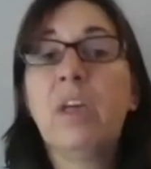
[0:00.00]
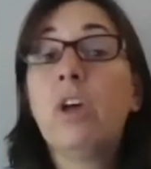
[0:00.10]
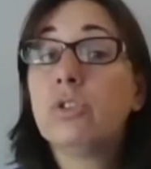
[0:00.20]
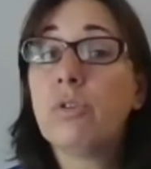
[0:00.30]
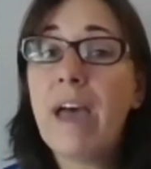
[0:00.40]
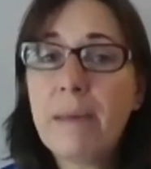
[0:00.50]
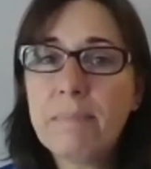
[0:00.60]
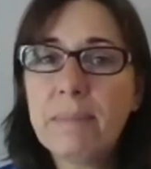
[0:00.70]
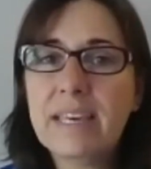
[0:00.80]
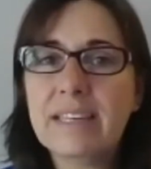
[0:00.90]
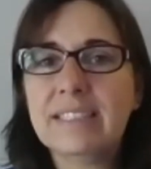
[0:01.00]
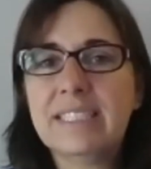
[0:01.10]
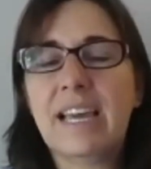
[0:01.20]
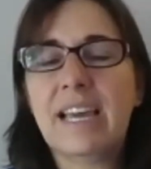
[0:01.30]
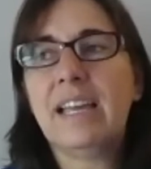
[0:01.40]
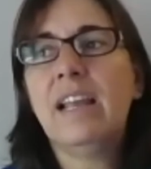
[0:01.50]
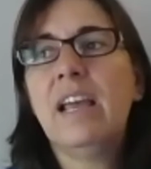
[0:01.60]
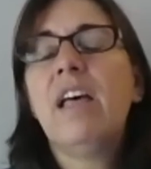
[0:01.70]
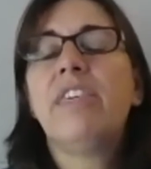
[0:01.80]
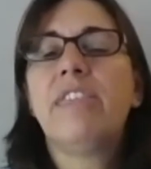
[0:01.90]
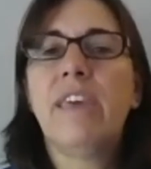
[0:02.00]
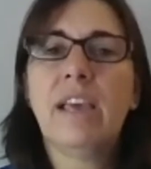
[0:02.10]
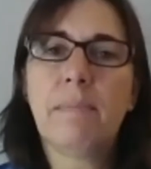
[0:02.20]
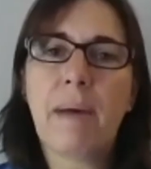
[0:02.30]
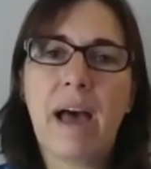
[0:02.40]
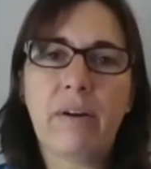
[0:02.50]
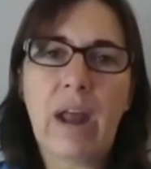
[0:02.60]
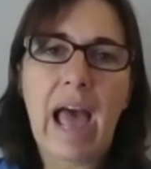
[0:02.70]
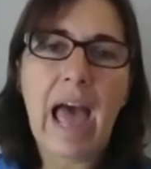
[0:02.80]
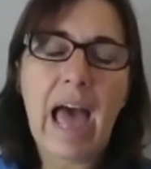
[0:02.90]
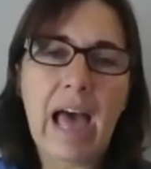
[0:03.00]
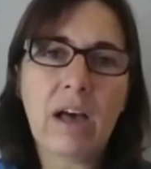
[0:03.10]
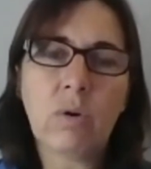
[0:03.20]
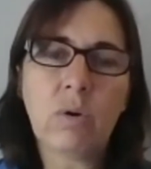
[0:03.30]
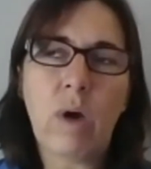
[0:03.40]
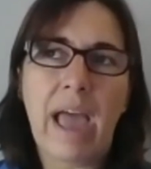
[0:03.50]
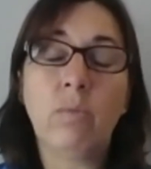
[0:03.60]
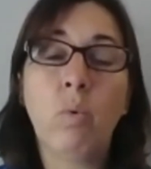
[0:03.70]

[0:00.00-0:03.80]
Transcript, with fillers: So that being said, think about how and